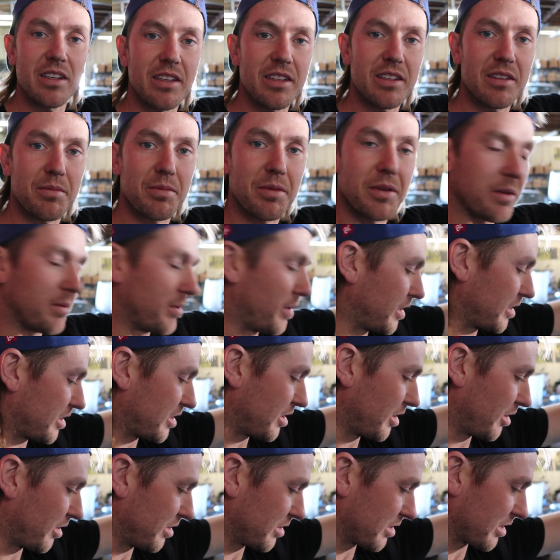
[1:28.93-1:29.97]
it's pretty much
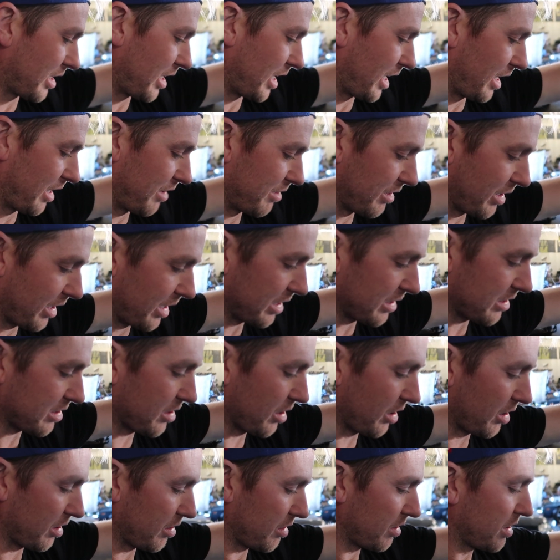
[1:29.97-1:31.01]
no one's gonna have that.
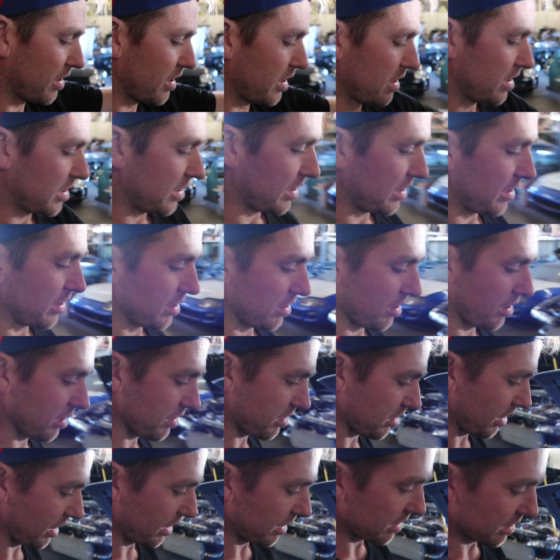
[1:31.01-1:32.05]
So your
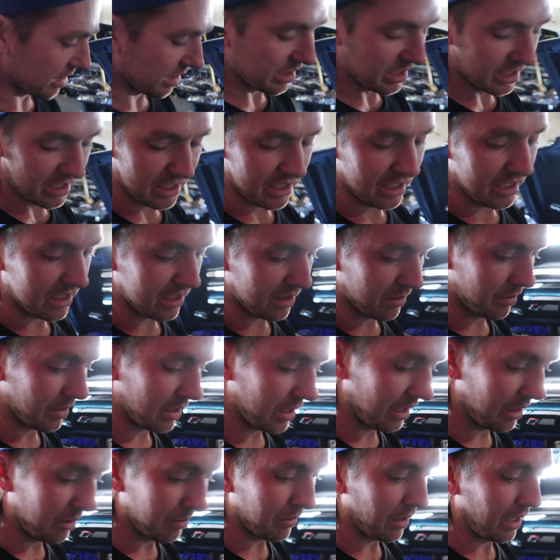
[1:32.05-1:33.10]
alternator is gonna see some heat.